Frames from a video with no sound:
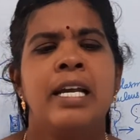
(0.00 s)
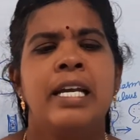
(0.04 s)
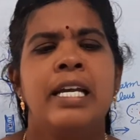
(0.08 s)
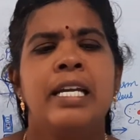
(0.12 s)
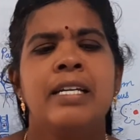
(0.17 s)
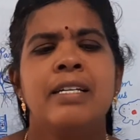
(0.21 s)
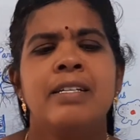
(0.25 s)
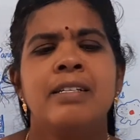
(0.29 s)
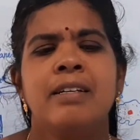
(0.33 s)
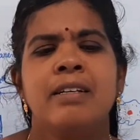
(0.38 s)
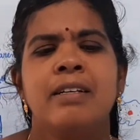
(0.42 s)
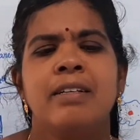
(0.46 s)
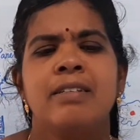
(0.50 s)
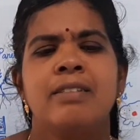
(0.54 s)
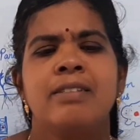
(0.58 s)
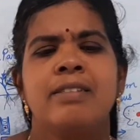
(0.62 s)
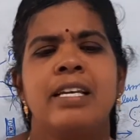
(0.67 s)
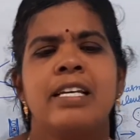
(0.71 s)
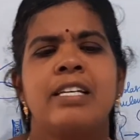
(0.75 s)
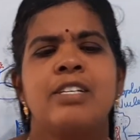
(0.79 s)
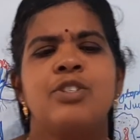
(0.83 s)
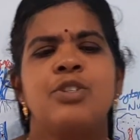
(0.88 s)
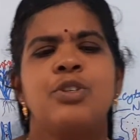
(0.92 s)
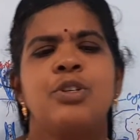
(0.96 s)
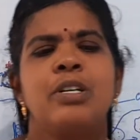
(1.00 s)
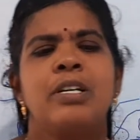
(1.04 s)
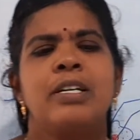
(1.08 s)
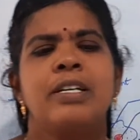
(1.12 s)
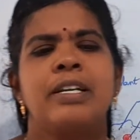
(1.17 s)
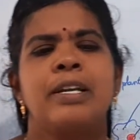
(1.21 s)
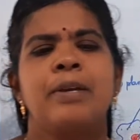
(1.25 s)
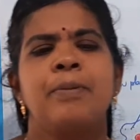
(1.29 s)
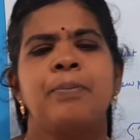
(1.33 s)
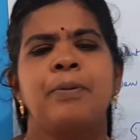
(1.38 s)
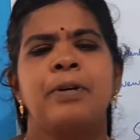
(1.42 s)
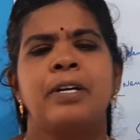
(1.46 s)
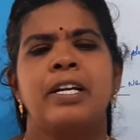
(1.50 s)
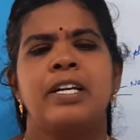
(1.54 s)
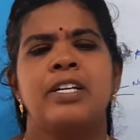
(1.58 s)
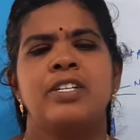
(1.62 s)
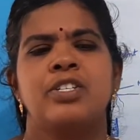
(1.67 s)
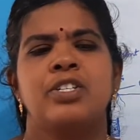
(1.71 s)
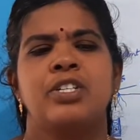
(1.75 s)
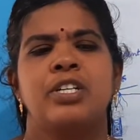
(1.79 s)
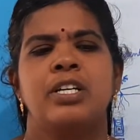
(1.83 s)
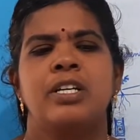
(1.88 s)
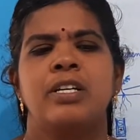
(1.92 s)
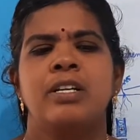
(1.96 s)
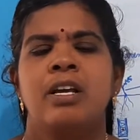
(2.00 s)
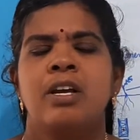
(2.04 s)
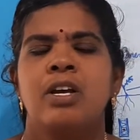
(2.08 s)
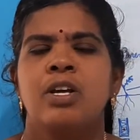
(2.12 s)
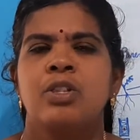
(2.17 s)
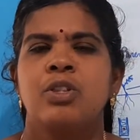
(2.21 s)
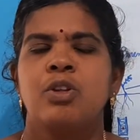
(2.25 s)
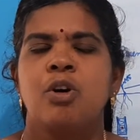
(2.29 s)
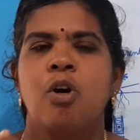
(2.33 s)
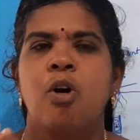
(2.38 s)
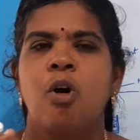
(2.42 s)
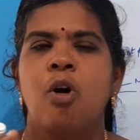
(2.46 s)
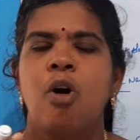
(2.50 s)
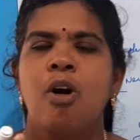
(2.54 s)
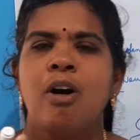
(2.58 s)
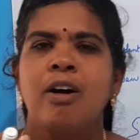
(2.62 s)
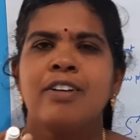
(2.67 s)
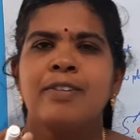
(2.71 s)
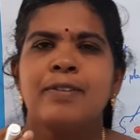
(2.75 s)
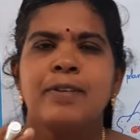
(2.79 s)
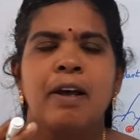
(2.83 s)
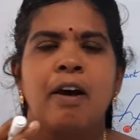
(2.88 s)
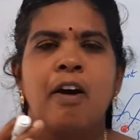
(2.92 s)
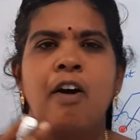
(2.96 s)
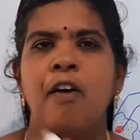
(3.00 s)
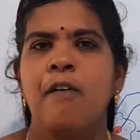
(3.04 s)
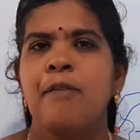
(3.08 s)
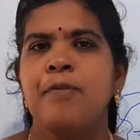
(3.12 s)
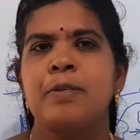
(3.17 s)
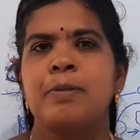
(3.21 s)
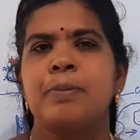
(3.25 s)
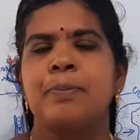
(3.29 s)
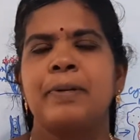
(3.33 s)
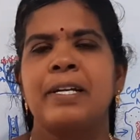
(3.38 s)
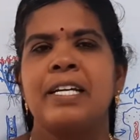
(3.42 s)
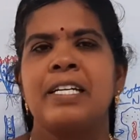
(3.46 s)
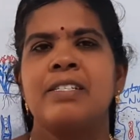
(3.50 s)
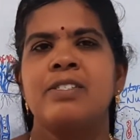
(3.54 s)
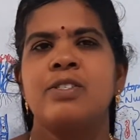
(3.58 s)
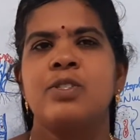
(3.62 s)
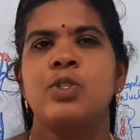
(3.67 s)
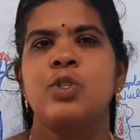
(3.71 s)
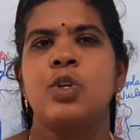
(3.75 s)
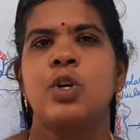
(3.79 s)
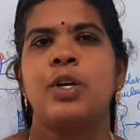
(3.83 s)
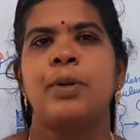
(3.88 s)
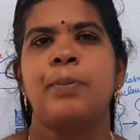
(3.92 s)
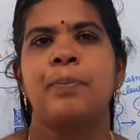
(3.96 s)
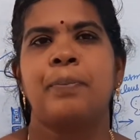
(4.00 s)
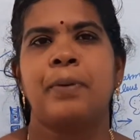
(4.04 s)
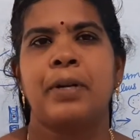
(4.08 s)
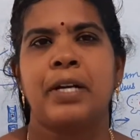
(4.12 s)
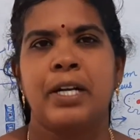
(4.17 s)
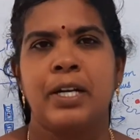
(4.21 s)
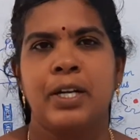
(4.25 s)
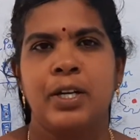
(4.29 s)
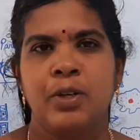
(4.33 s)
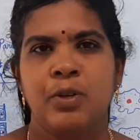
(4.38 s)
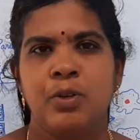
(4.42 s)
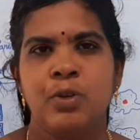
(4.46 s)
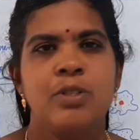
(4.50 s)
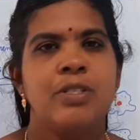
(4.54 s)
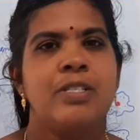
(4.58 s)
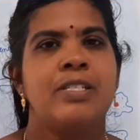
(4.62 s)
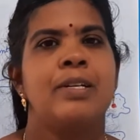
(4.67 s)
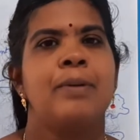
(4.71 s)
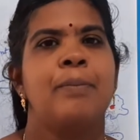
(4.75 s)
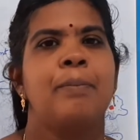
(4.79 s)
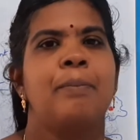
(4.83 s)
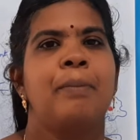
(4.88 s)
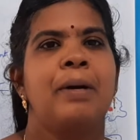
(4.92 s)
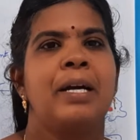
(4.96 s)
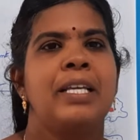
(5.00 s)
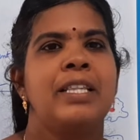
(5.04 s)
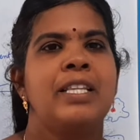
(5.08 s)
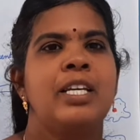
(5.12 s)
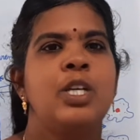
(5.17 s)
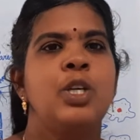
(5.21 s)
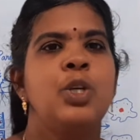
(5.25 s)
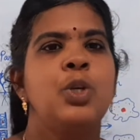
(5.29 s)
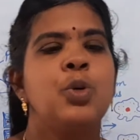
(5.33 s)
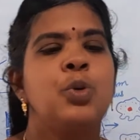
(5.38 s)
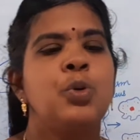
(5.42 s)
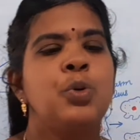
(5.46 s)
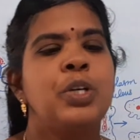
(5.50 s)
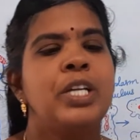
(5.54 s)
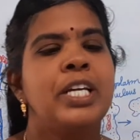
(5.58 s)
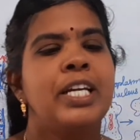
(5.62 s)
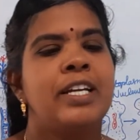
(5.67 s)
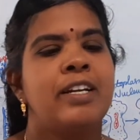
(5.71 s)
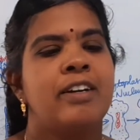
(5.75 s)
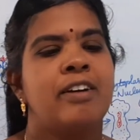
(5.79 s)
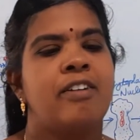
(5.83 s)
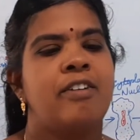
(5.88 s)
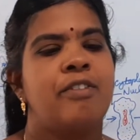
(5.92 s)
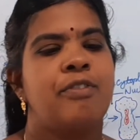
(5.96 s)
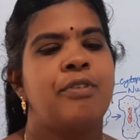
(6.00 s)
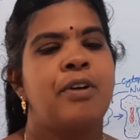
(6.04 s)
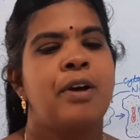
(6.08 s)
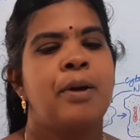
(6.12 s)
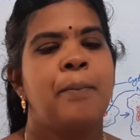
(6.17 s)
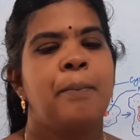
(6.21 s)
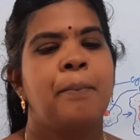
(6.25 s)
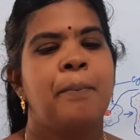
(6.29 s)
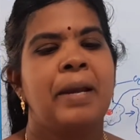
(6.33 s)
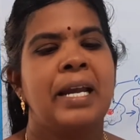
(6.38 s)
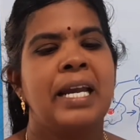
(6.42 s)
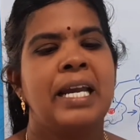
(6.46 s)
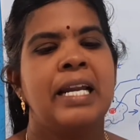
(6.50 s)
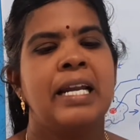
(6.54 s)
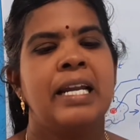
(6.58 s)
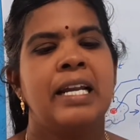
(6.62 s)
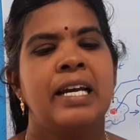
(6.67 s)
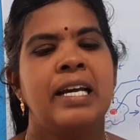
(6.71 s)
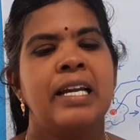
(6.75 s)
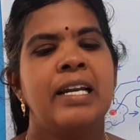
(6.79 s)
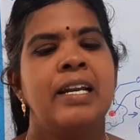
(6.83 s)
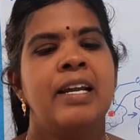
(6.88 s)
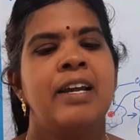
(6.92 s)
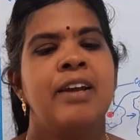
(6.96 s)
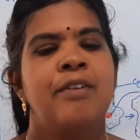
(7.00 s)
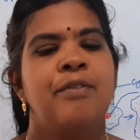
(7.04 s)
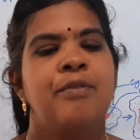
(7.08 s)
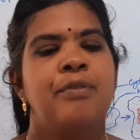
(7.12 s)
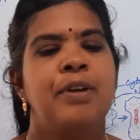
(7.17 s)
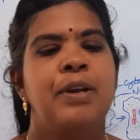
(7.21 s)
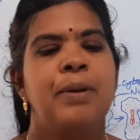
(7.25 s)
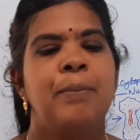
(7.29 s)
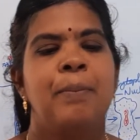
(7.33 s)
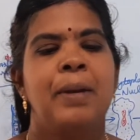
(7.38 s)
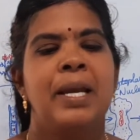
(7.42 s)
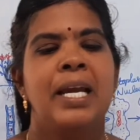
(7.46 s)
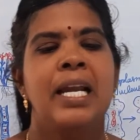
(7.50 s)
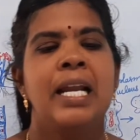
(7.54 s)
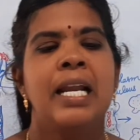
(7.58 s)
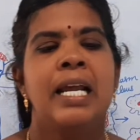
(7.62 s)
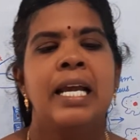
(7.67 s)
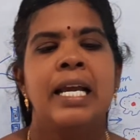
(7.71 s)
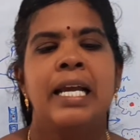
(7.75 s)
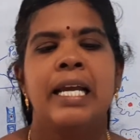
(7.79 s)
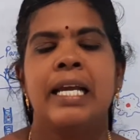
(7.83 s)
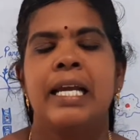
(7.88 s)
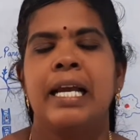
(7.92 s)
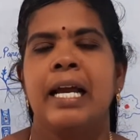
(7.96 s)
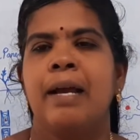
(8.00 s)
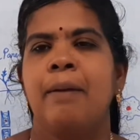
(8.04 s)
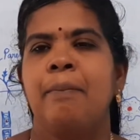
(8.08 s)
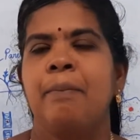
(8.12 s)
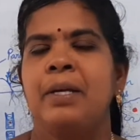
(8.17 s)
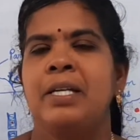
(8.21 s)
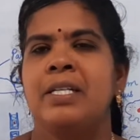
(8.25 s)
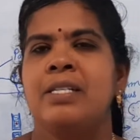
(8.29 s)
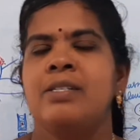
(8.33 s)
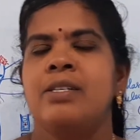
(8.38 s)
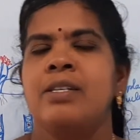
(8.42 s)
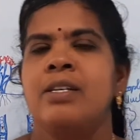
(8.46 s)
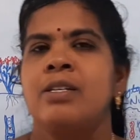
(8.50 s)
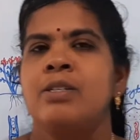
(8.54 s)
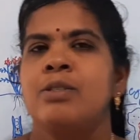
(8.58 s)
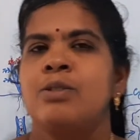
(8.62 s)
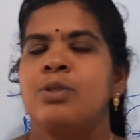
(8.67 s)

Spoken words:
In sexual reproduction, the offsprings are produced by the union of male and female gametes.